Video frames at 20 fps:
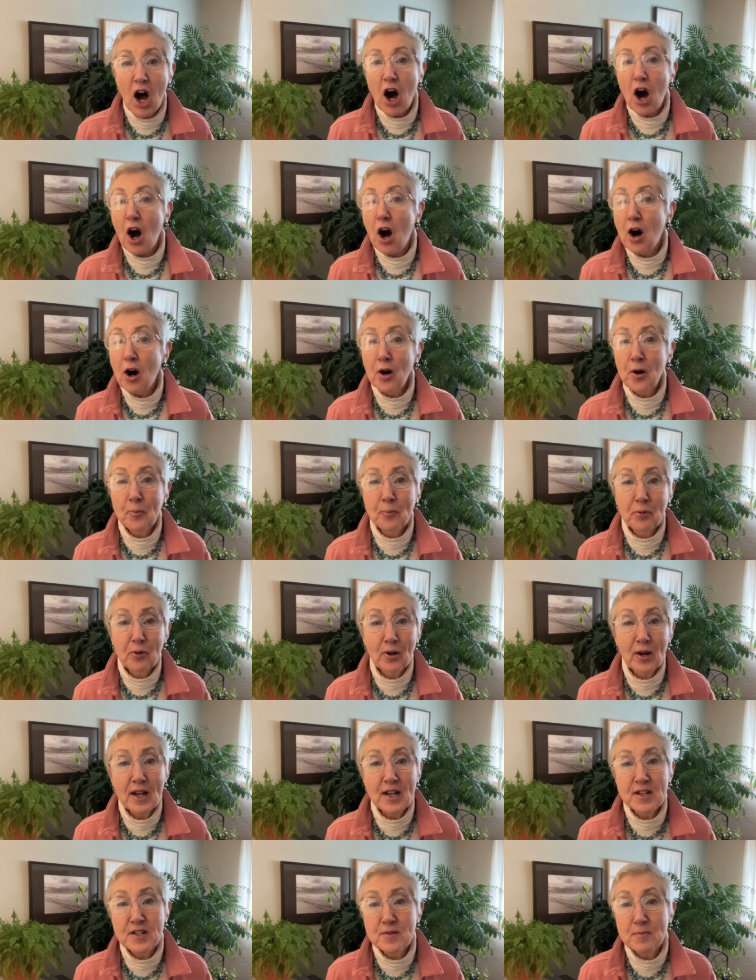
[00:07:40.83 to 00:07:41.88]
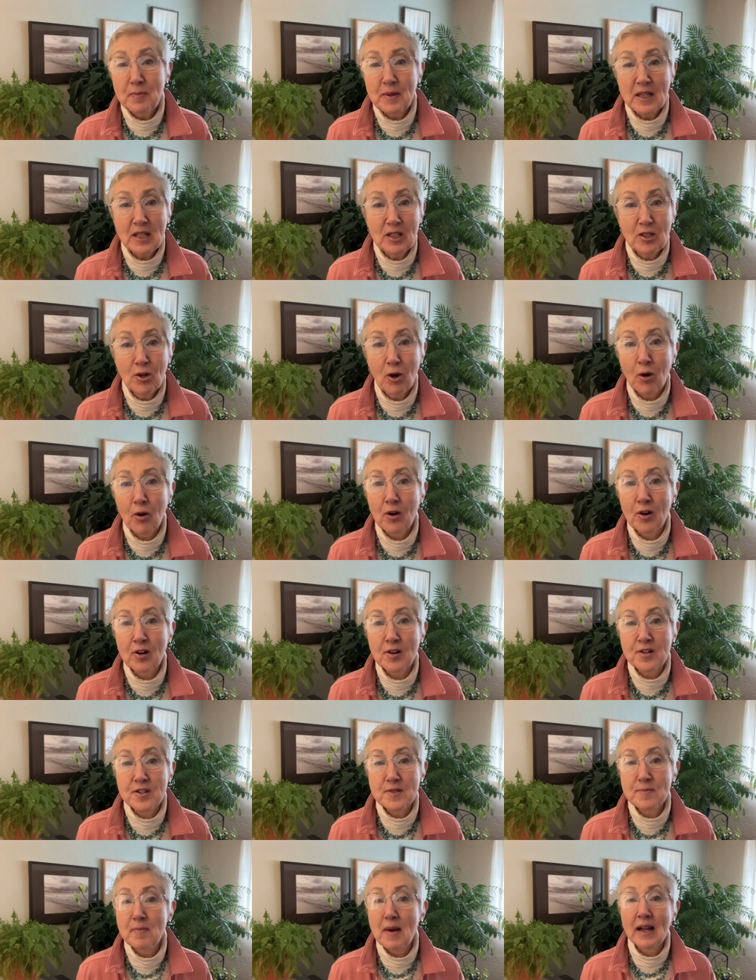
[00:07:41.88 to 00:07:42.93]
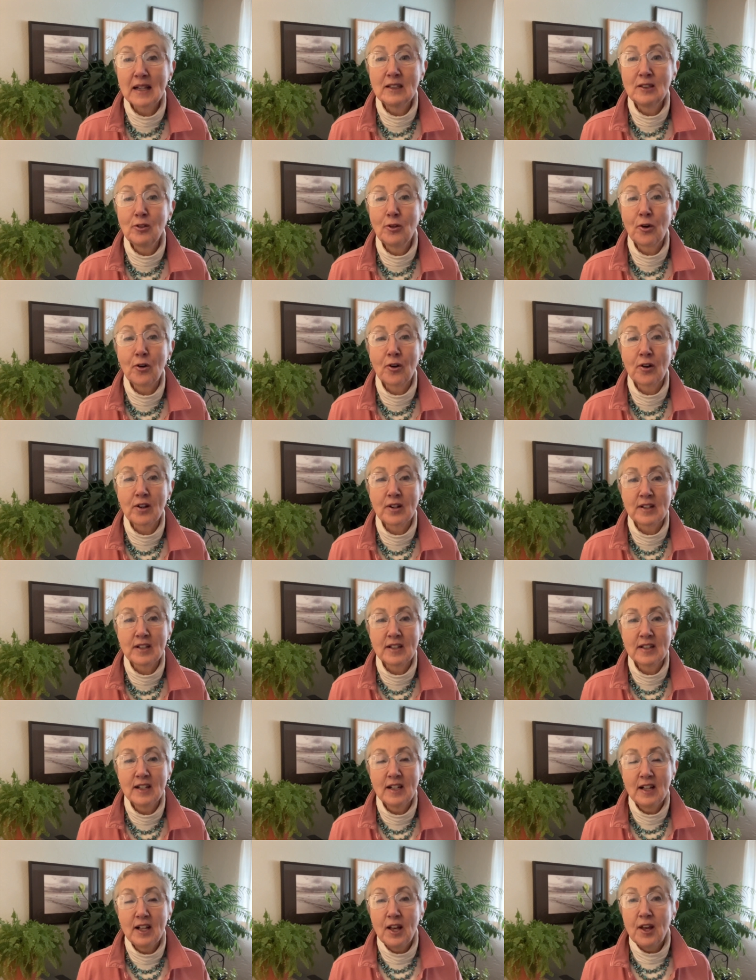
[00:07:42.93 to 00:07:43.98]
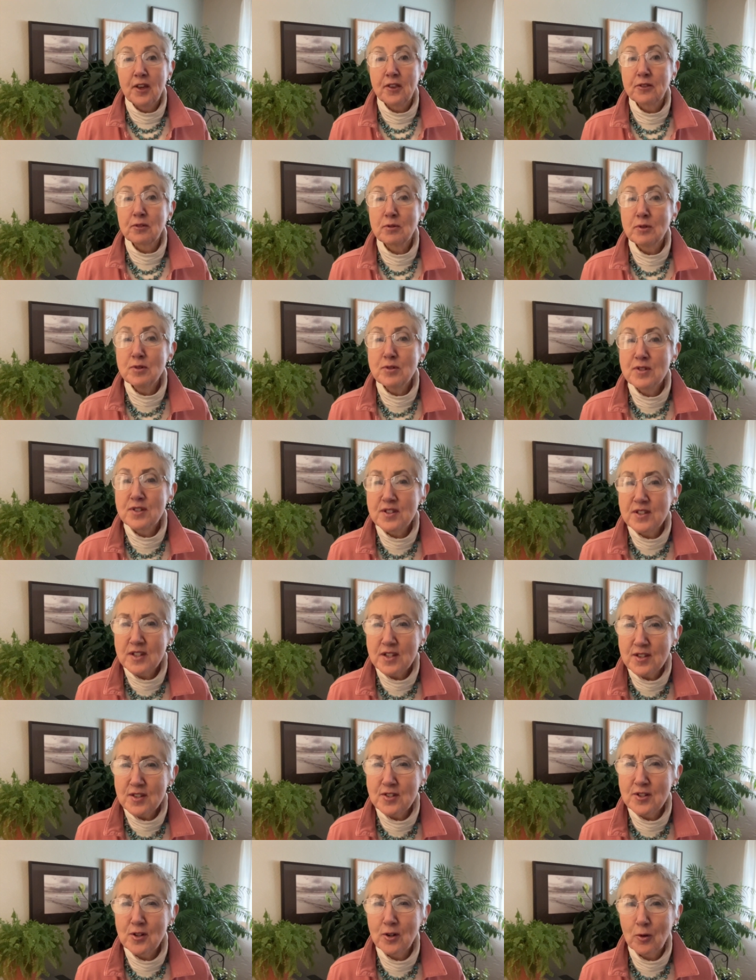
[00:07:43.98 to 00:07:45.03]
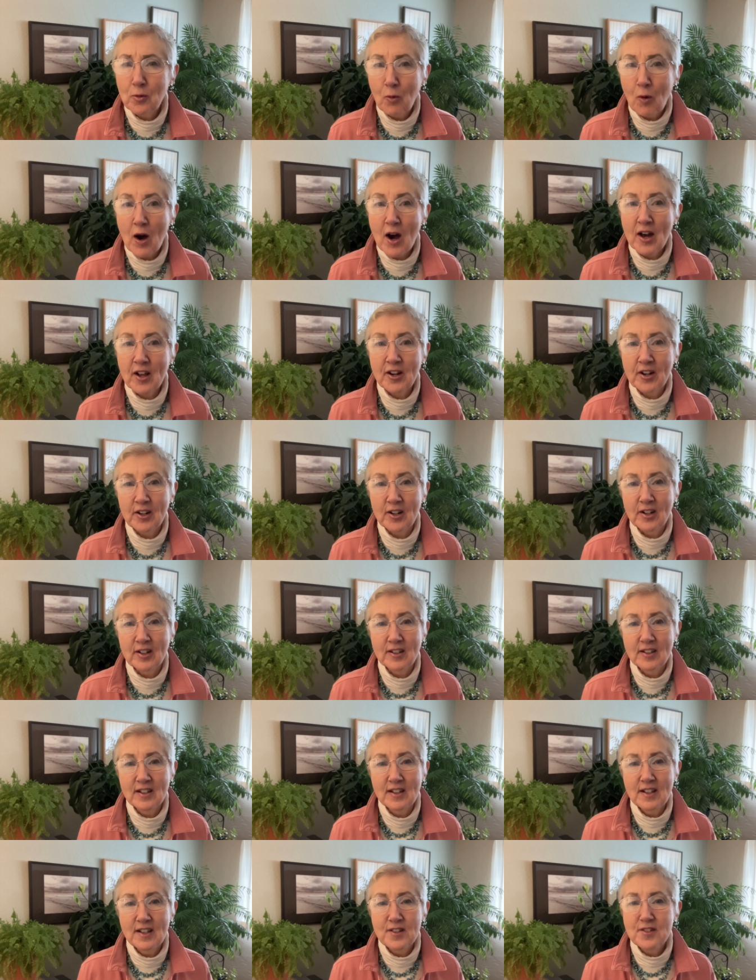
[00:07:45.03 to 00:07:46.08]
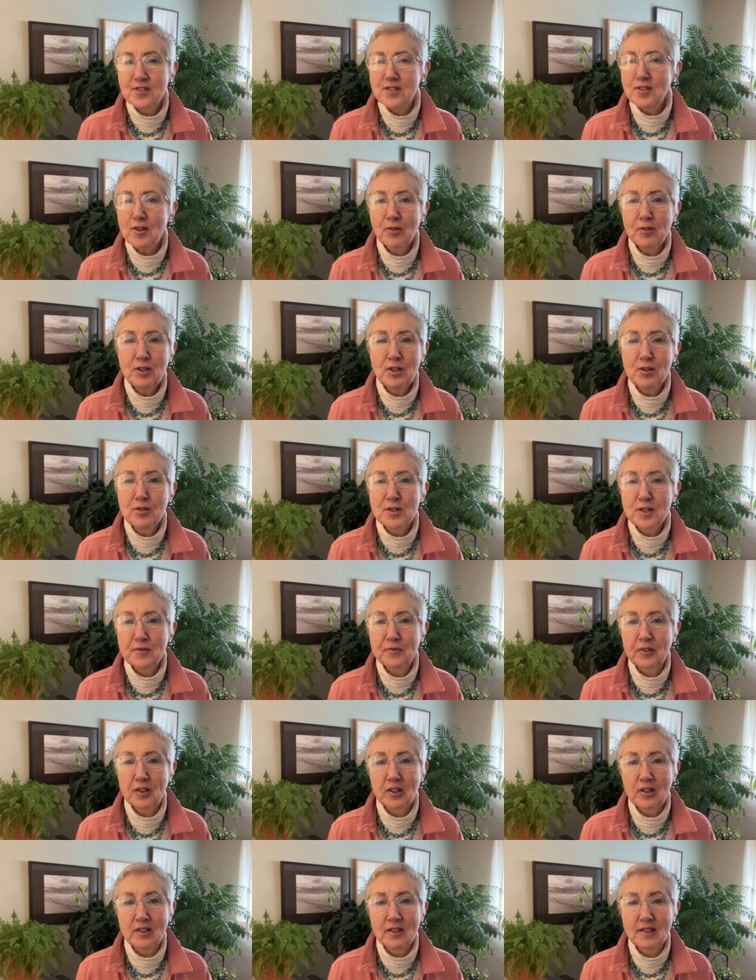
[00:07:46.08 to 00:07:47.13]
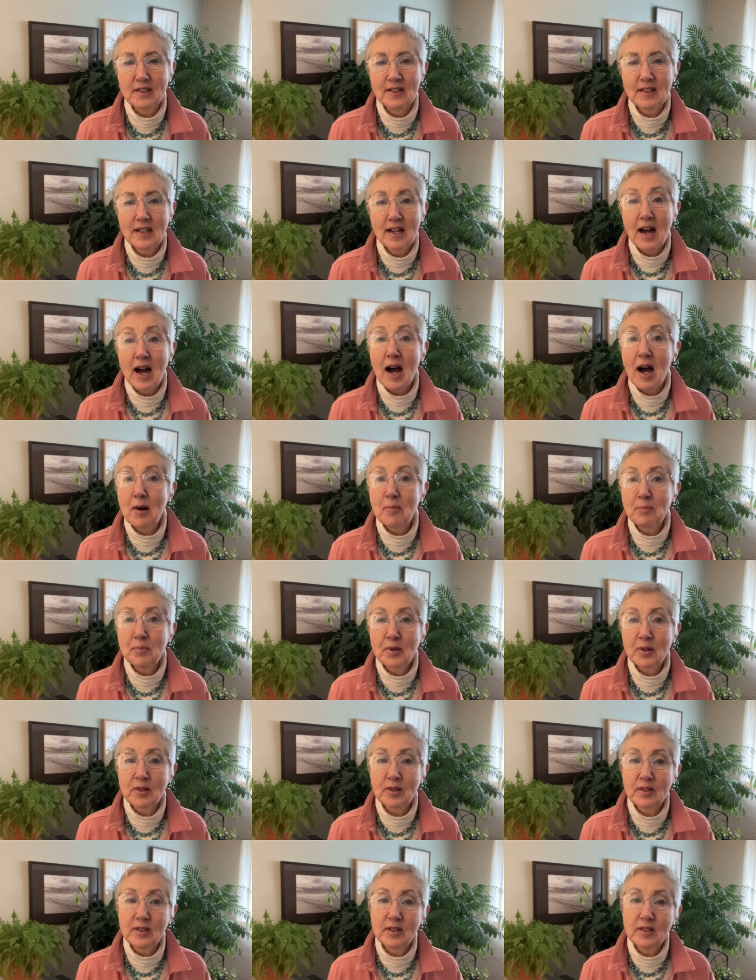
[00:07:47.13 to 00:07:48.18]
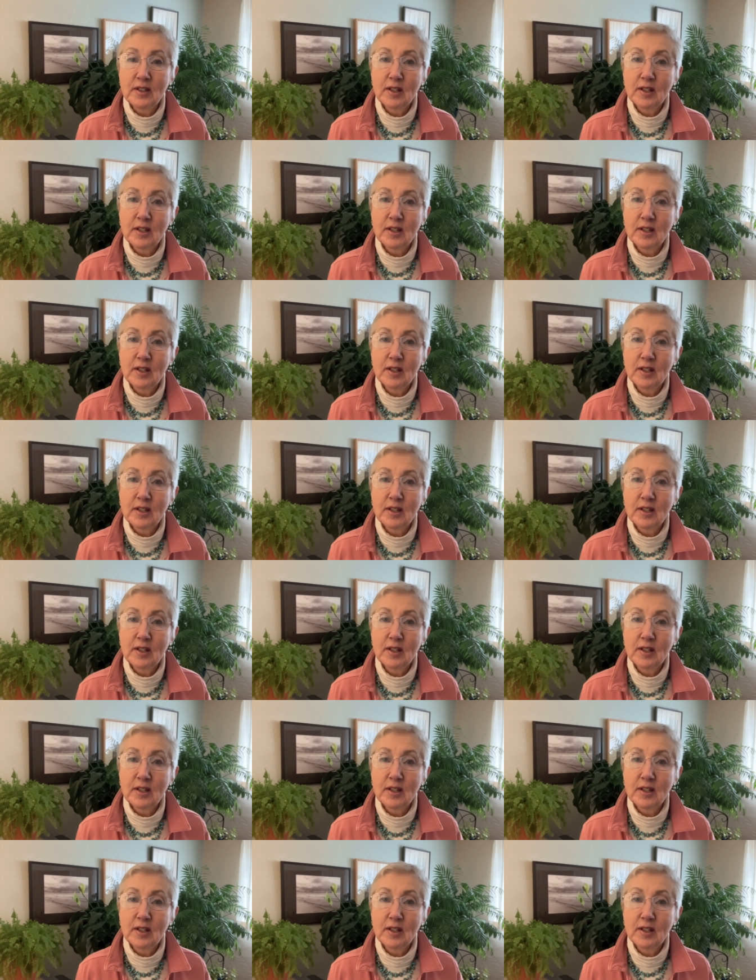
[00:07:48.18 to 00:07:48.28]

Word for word: All praise be yours, my Lord, through sister water, so useful, humble,